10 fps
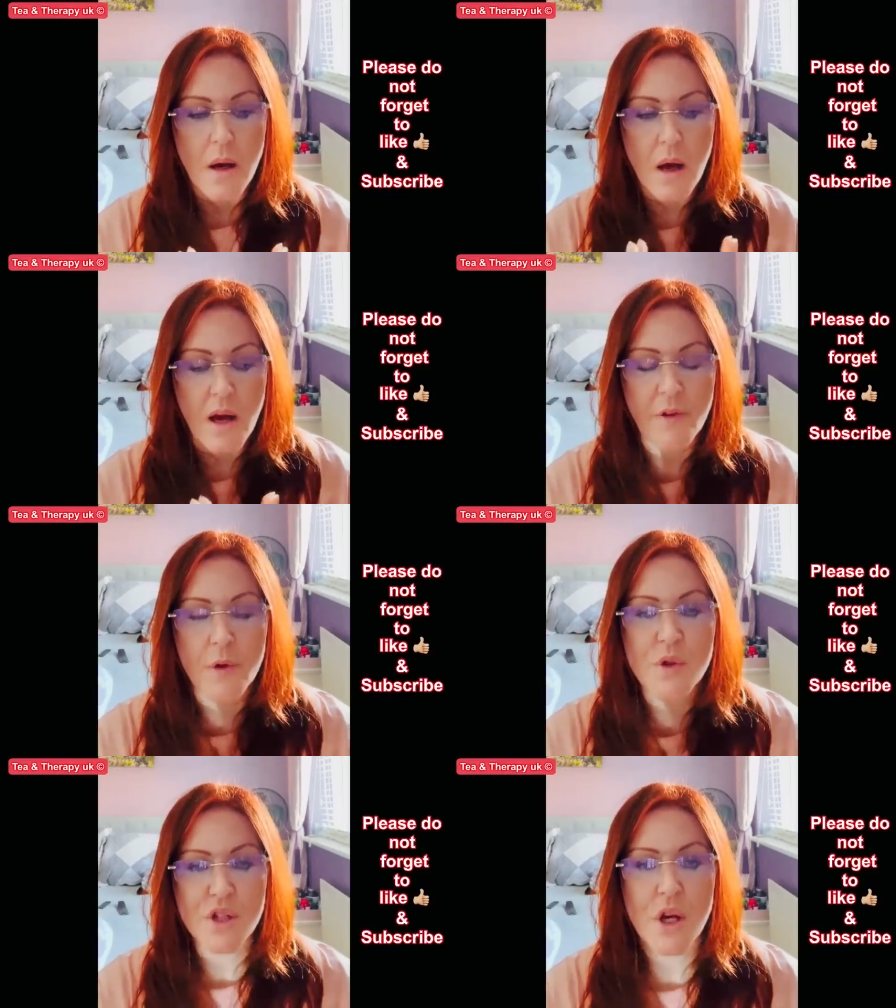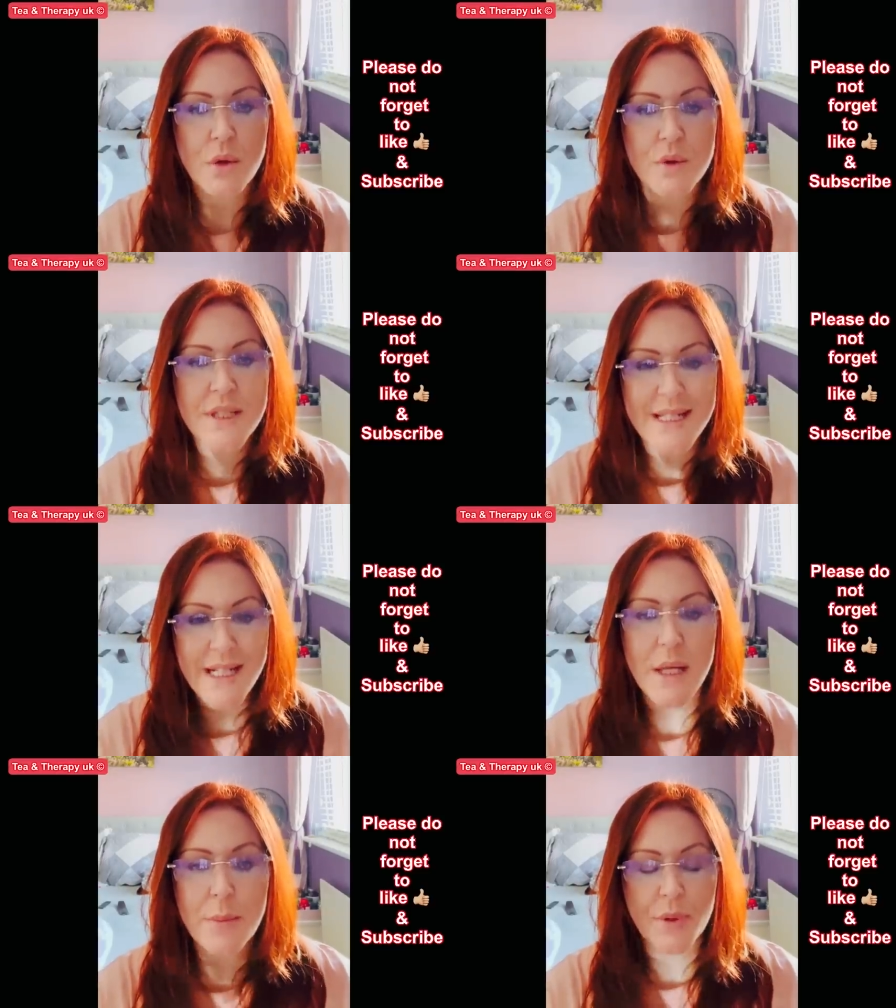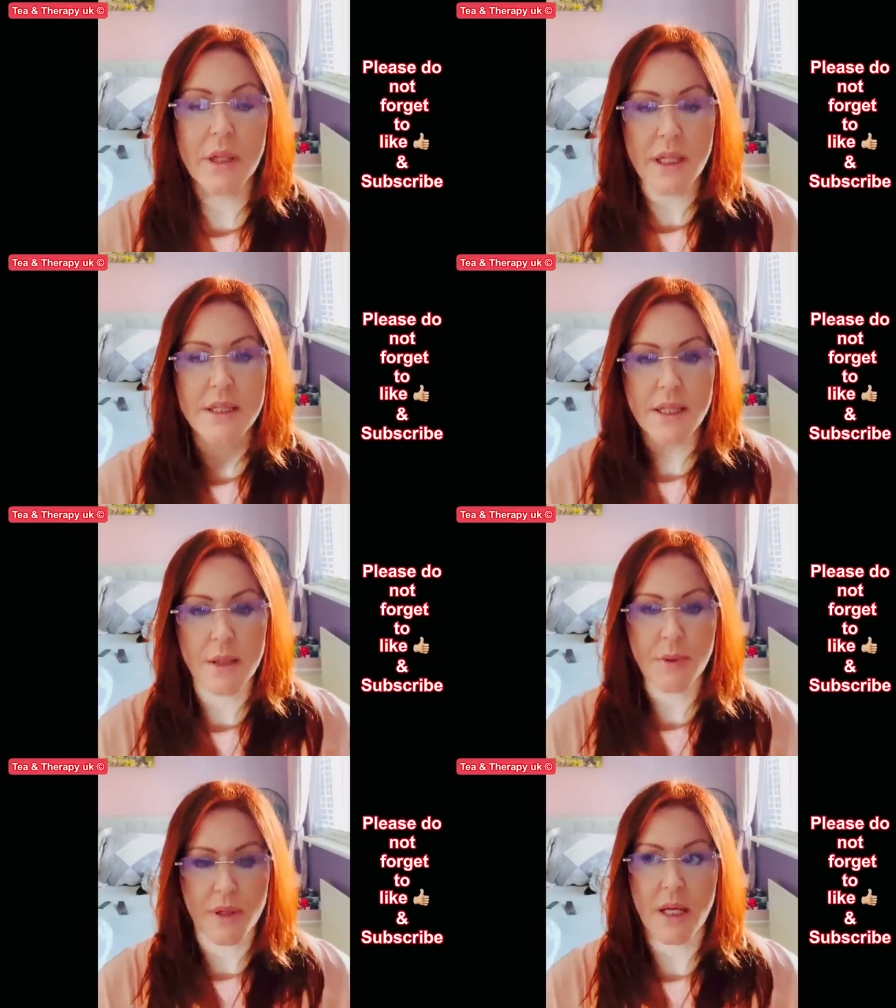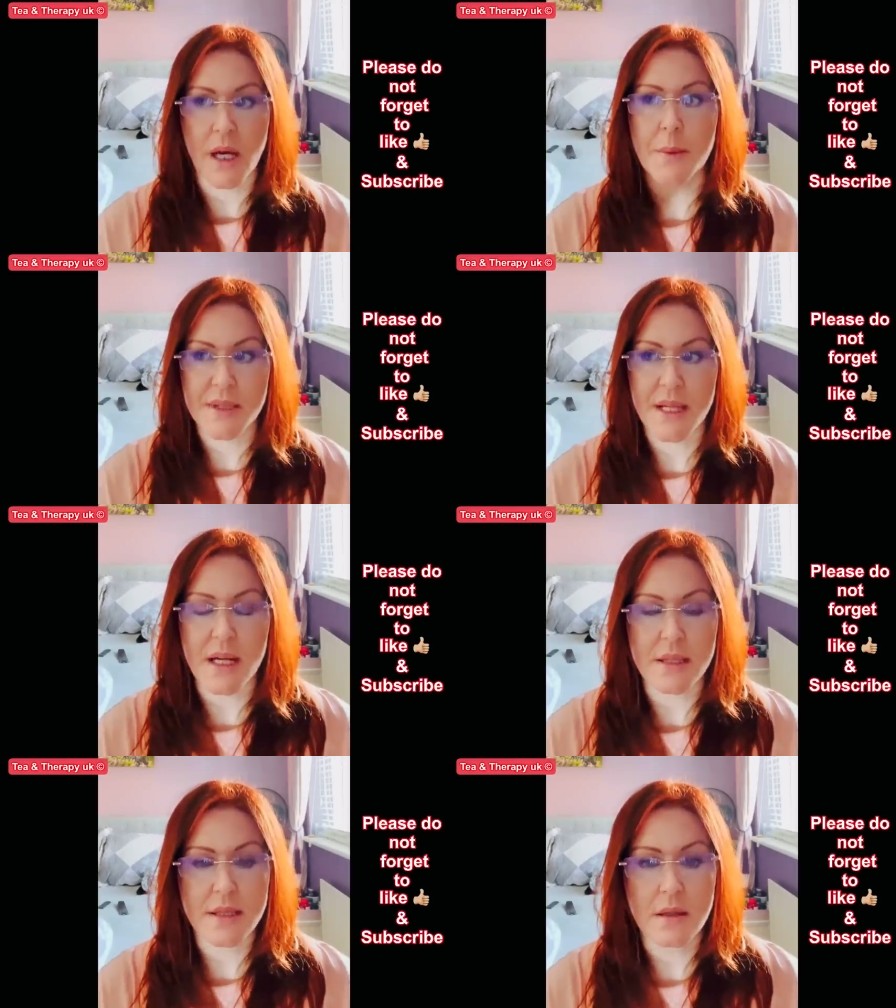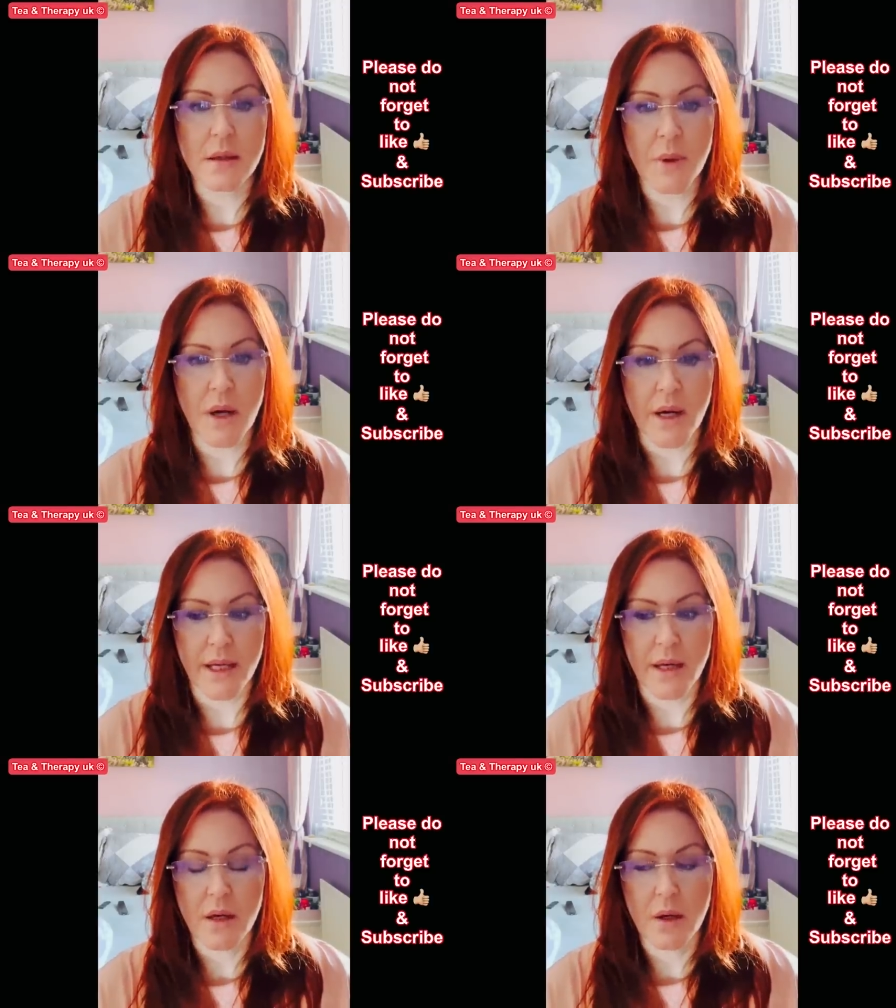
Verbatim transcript: I feel so deeply, deeply upset by